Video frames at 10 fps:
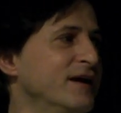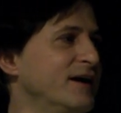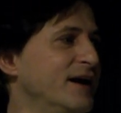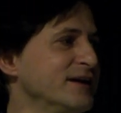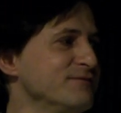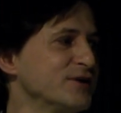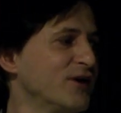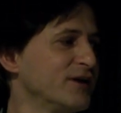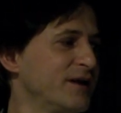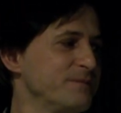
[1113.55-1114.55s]
And then we're
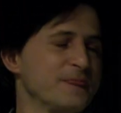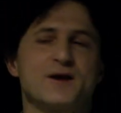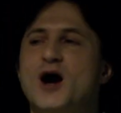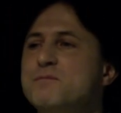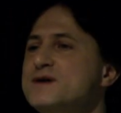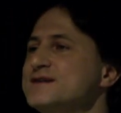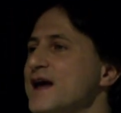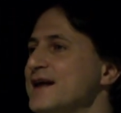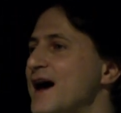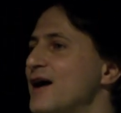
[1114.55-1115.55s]
going to copy
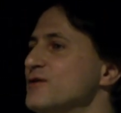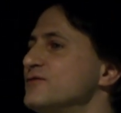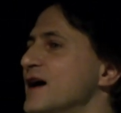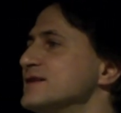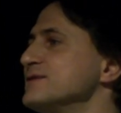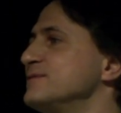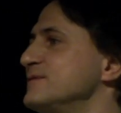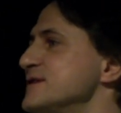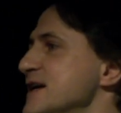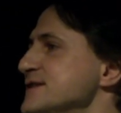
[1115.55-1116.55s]
data out of that
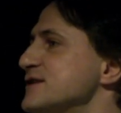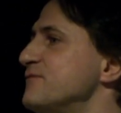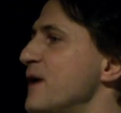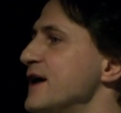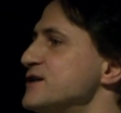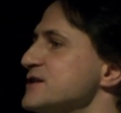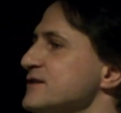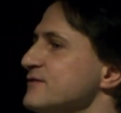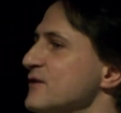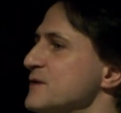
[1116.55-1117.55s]
sensitive page
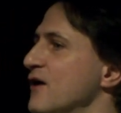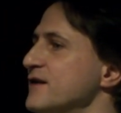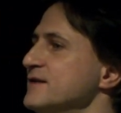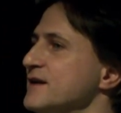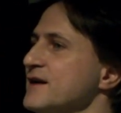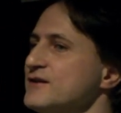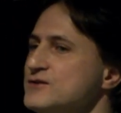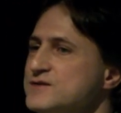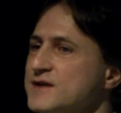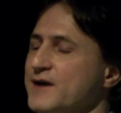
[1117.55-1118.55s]
from the authenticated
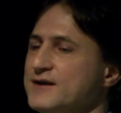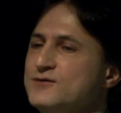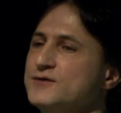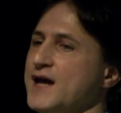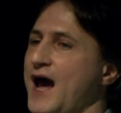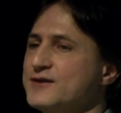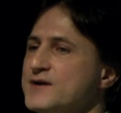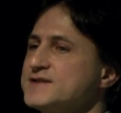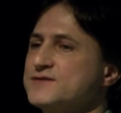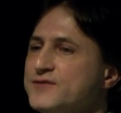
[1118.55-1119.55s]
user, like the
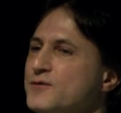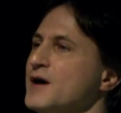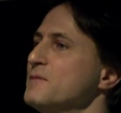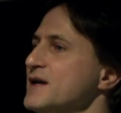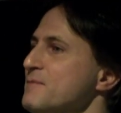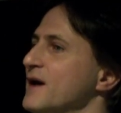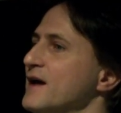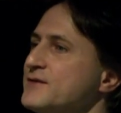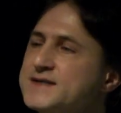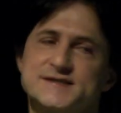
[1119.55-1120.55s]
address, the phone number, email
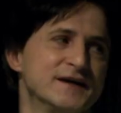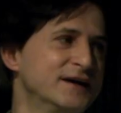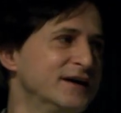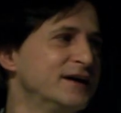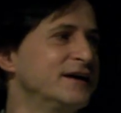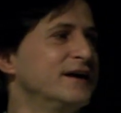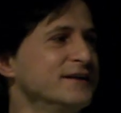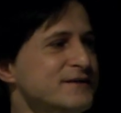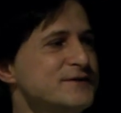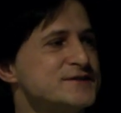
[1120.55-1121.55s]
address.
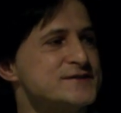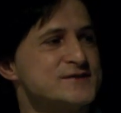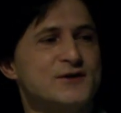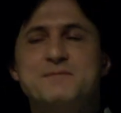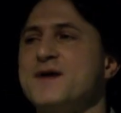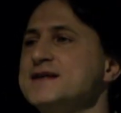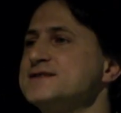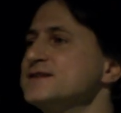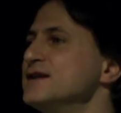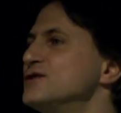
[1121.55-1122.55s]
And then we're just going to
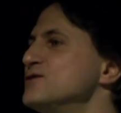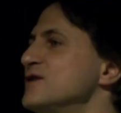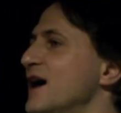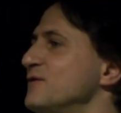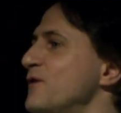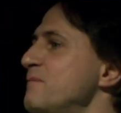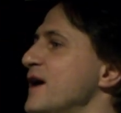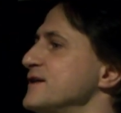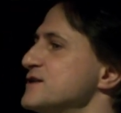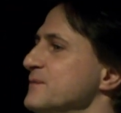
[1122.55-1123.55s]
paste it into that web
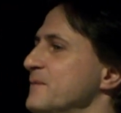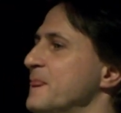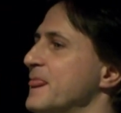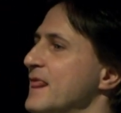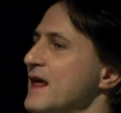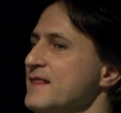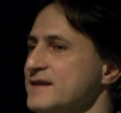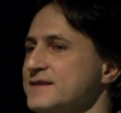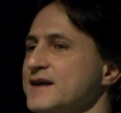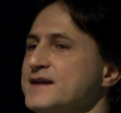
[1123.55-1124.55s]
page. And
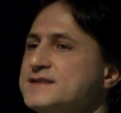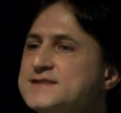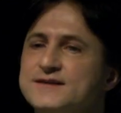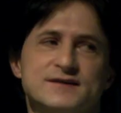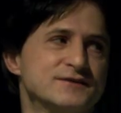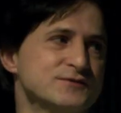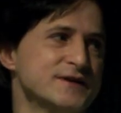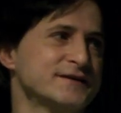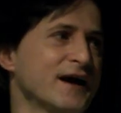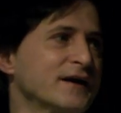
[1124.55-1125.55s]
then the data is sent to
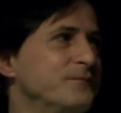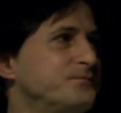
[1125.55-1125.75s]
the attacker.